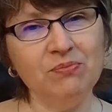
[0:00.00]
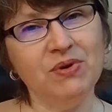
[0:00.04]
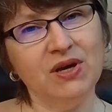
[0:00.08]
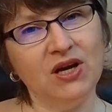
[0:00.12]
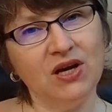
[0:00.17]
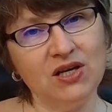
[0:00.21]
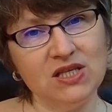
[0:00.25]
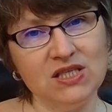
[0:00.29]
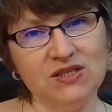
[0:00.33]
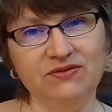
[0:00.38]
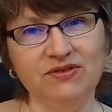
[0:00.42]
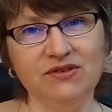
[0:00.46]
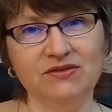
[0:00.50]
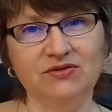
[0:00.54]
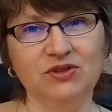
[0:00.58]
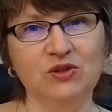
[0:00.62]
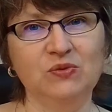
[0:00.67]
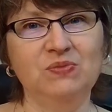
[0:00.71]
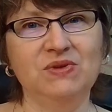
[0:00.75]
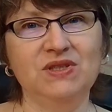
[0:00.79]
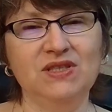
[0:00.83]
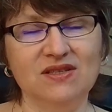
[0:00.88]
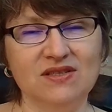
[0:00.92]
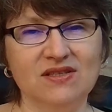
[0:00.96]
because we will
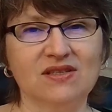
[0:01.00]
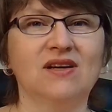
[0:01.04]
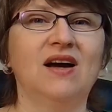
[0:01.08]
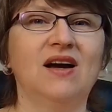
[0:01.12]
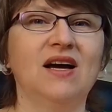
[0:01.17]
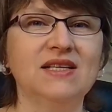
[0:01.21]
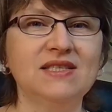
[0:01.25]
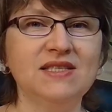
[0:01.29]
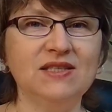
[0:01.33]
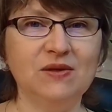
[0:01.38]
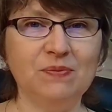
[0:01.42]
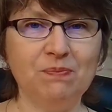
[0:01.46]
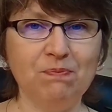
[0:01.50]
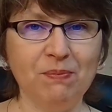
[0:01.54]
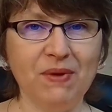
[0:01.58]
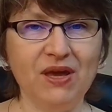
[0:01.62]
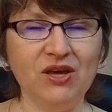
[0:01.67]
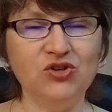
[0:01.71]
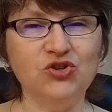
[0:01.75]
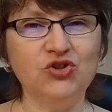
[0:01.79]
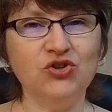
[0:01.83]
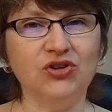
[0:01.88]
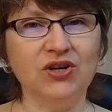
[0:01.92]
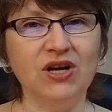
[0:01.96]
be discussing
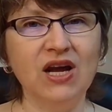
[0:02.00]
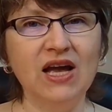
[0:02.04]
major